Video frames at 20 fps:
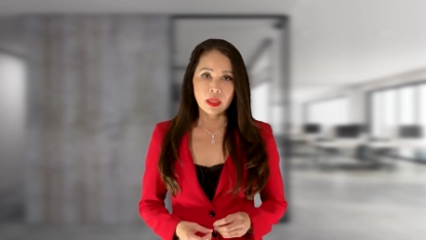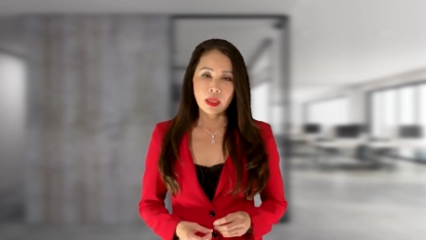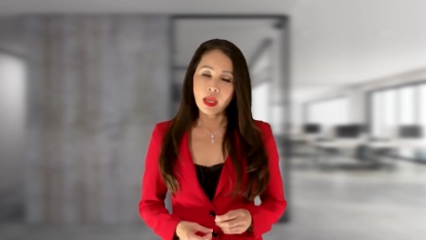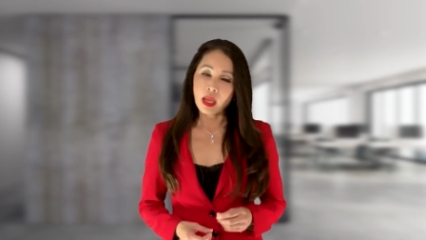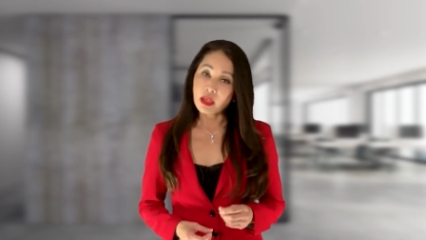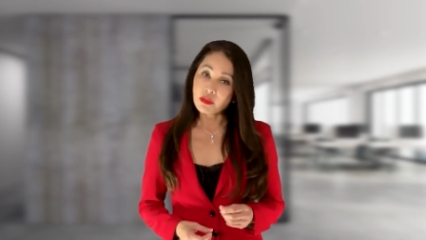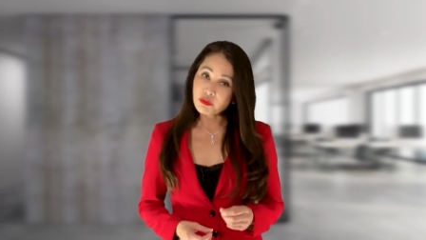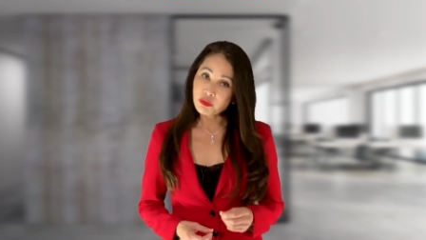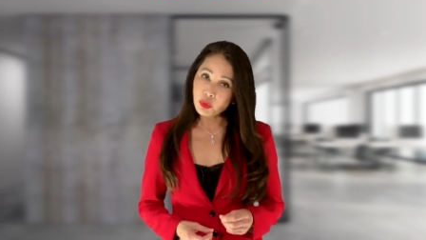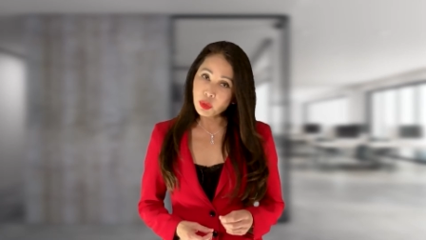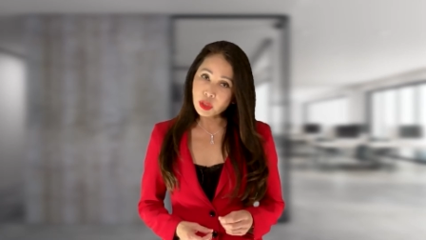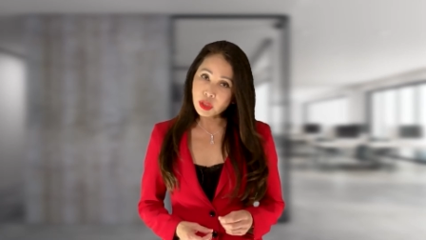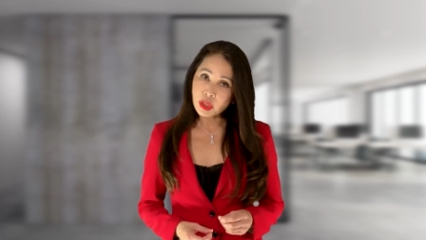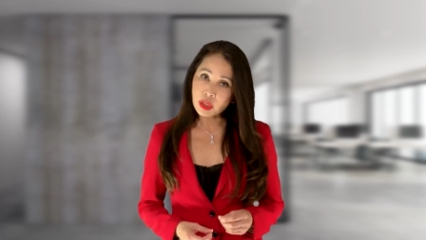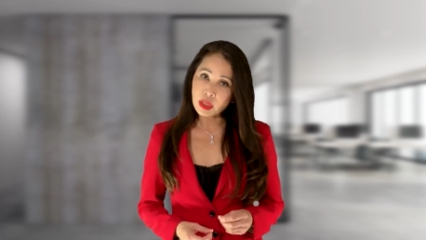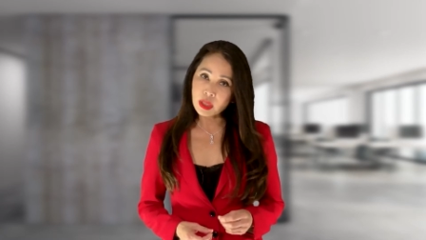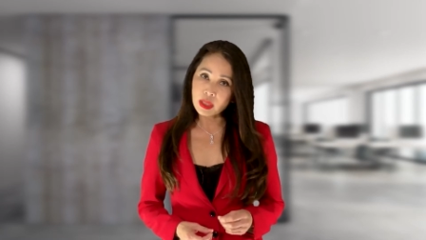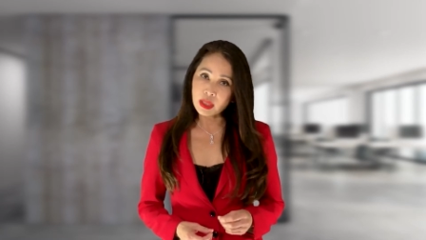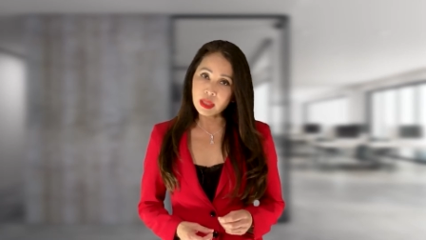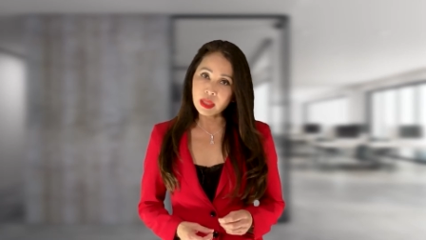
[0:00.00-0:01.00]

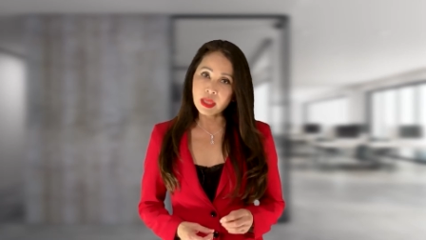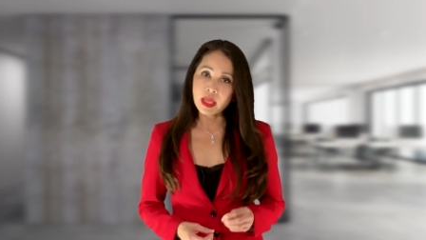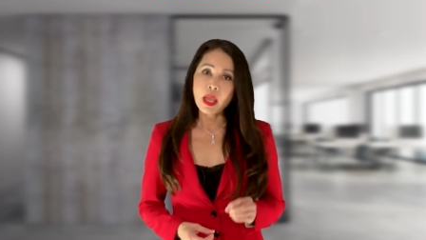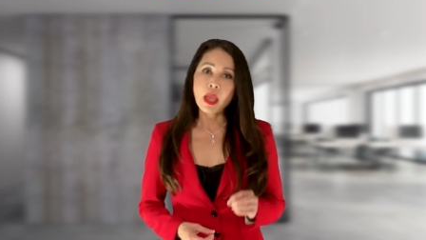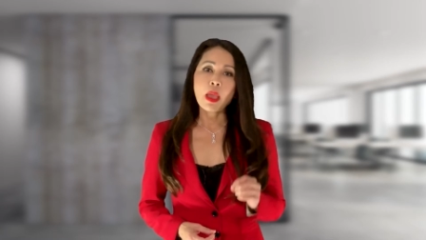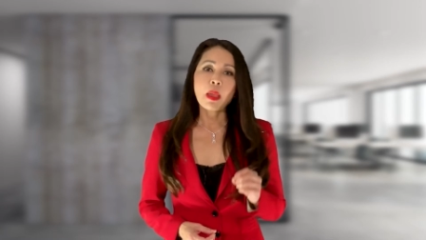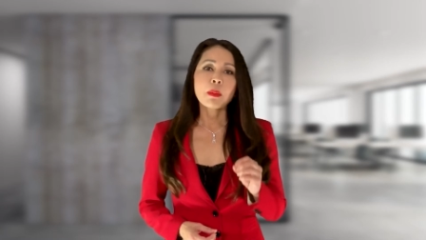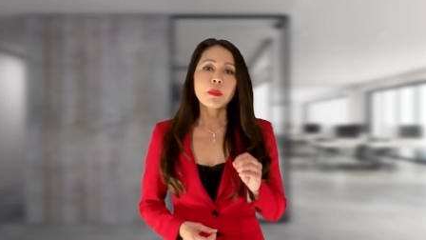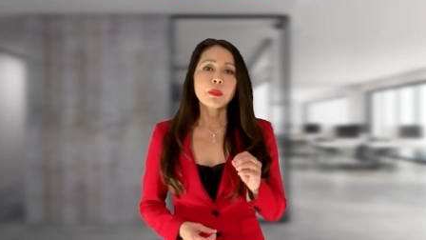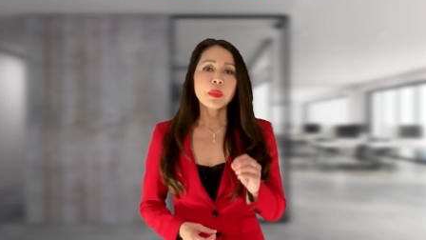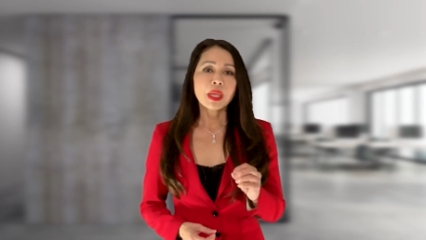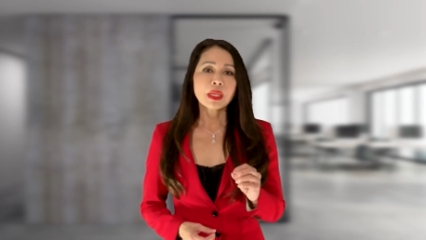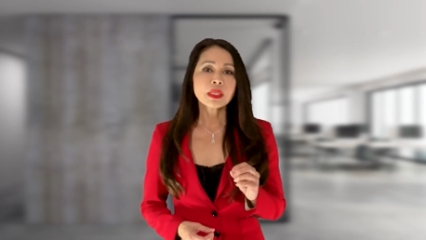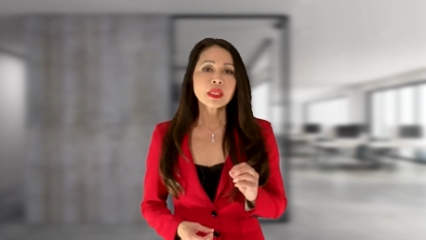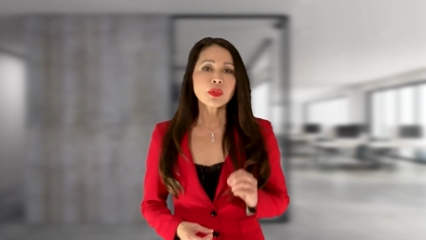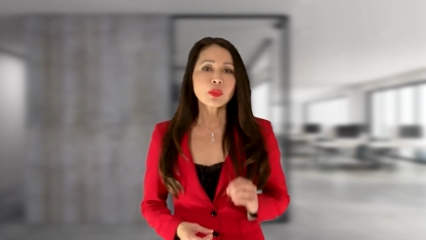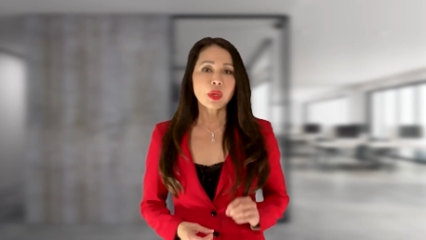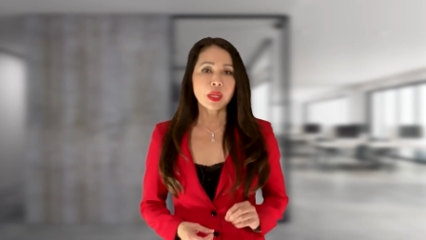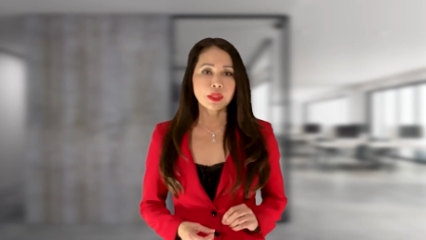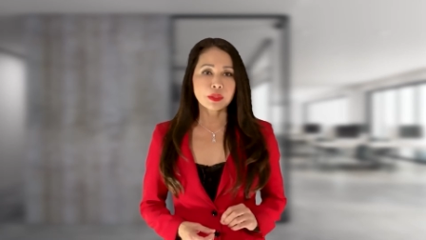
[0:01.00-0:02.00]
Unfortunately,
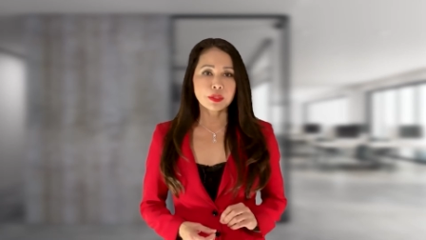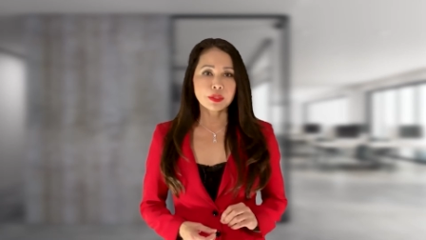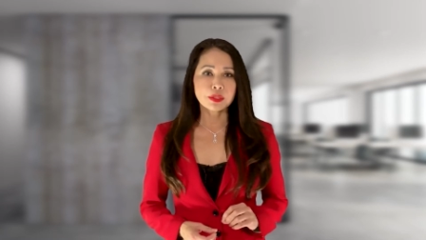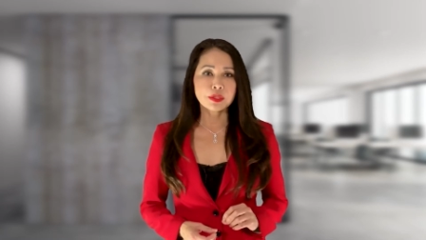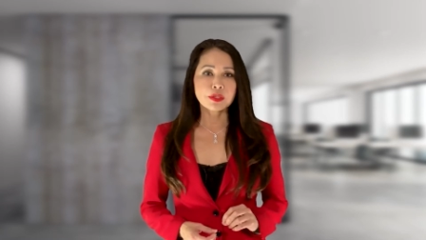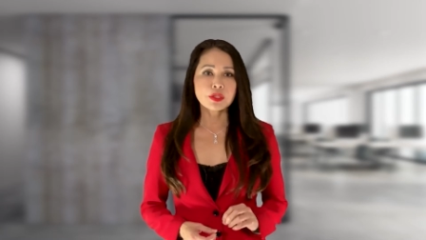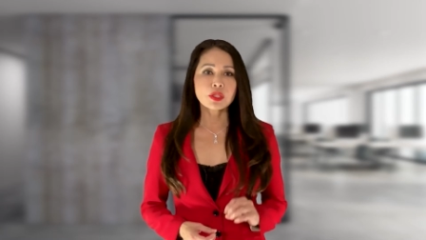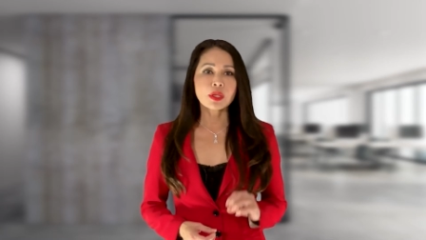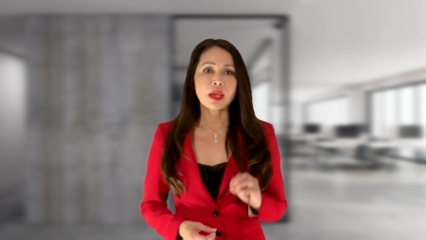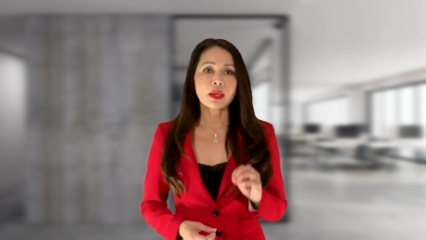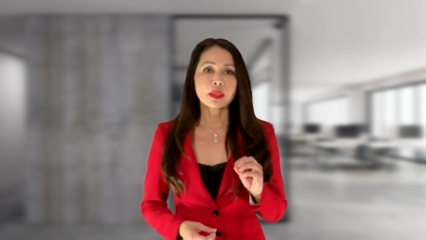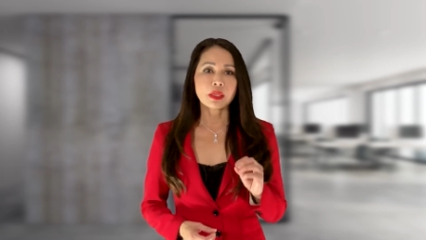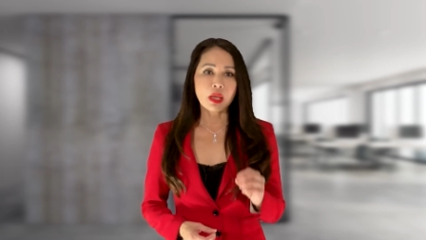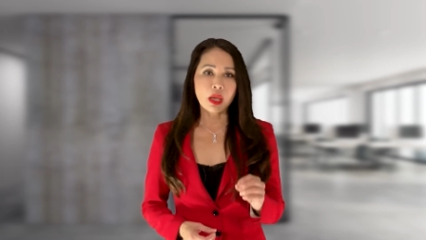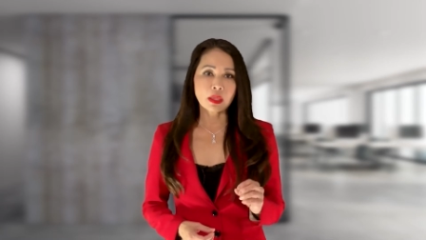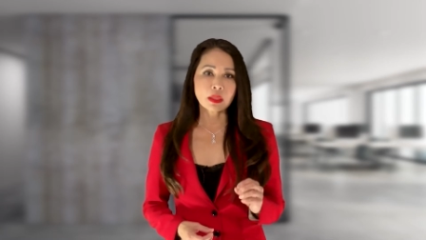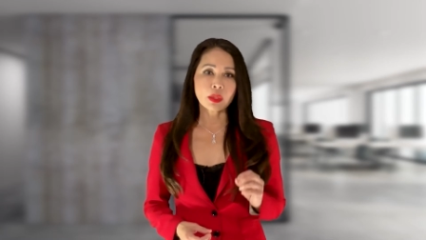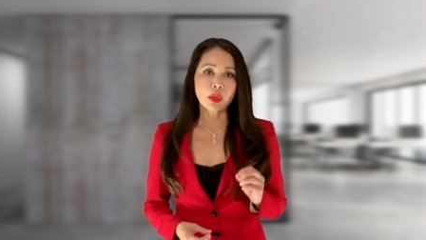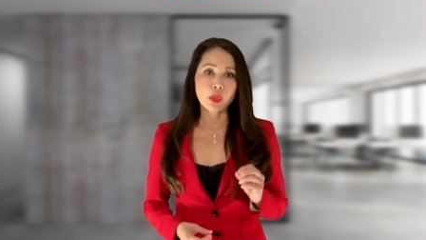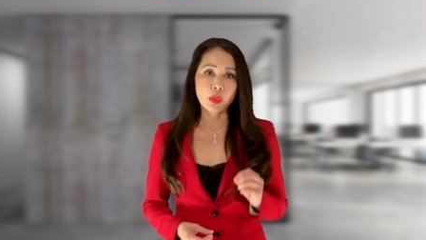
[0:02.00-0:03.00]
many renters are
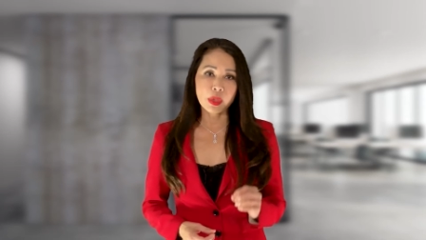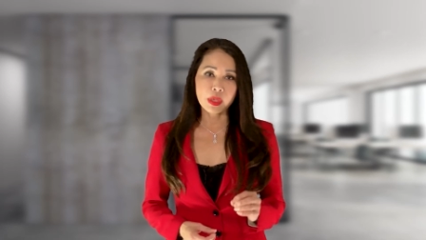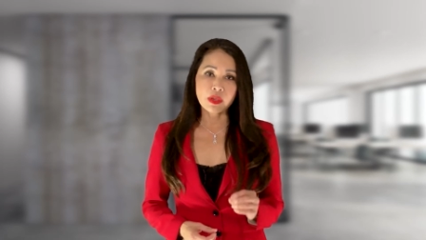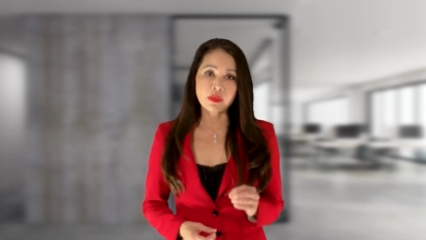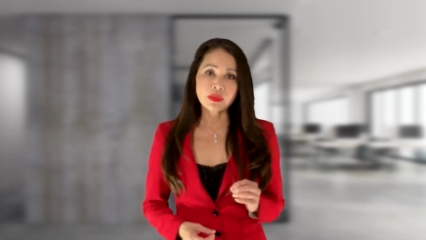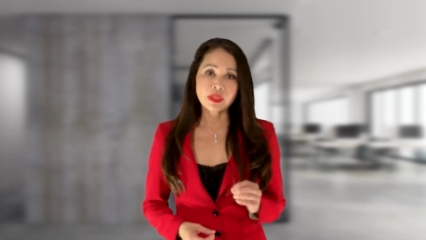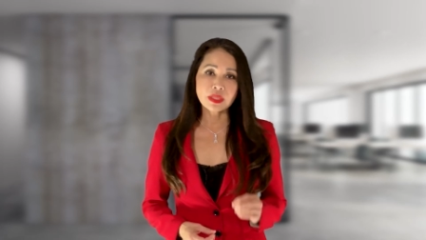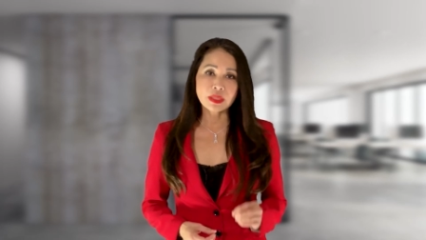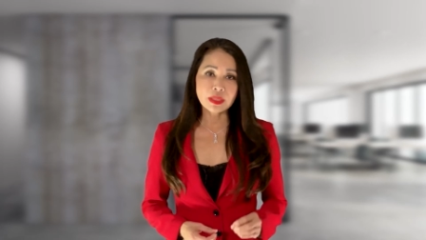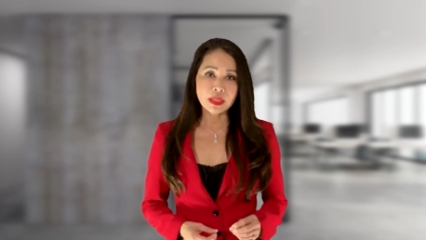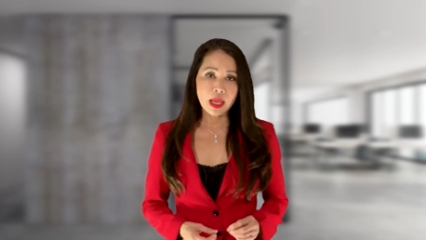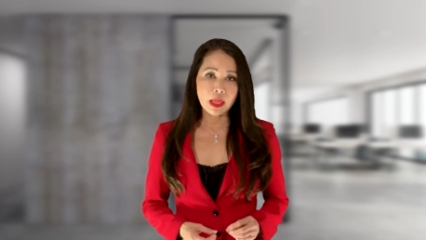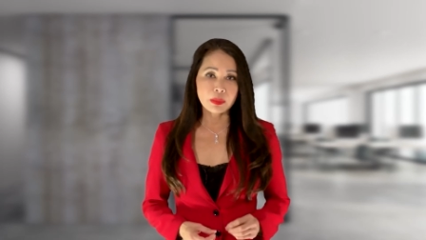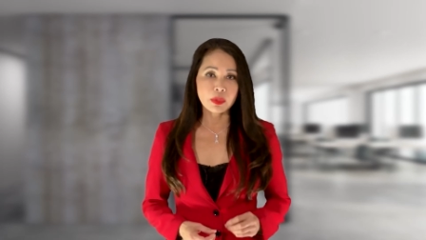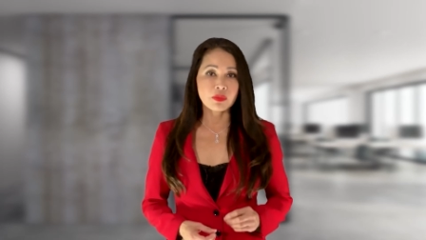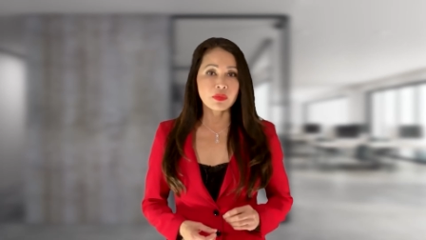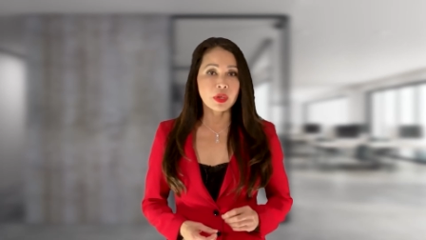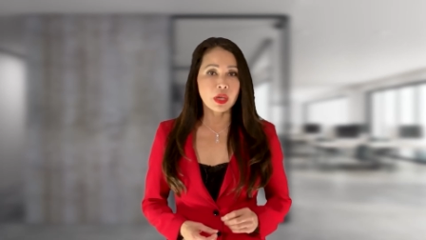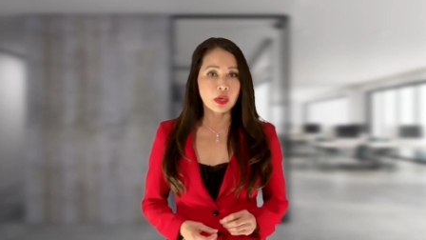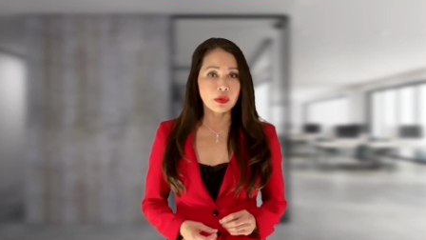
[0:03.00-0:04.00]
not aware of this type
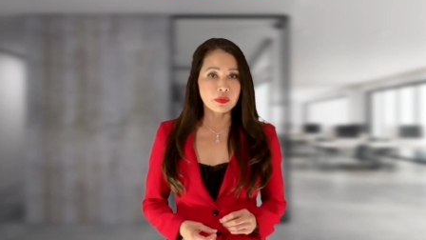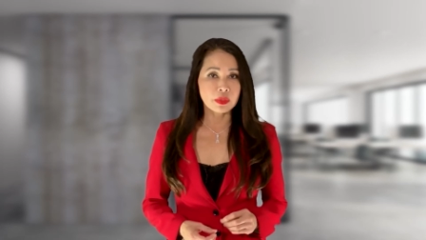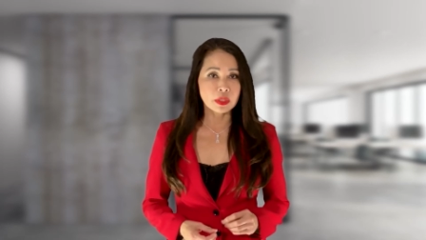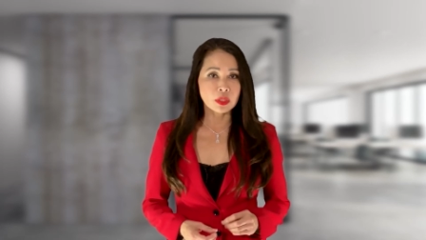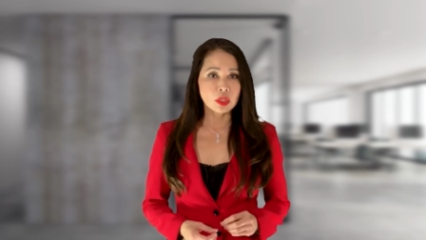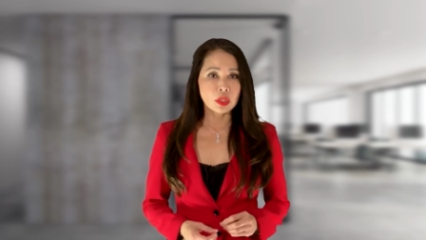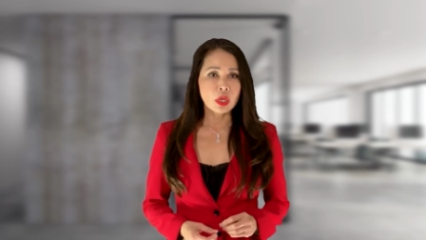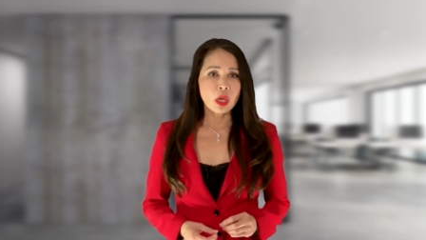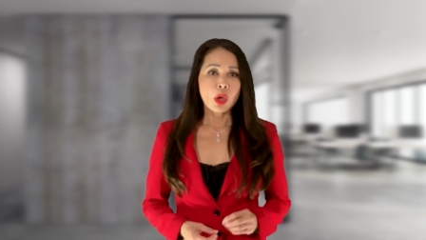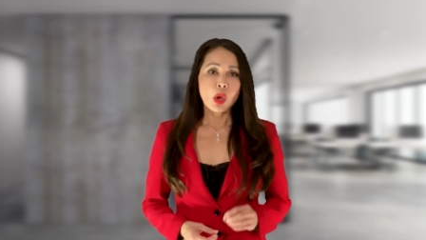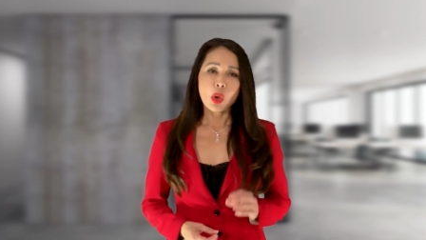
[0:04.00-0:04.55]
of coverage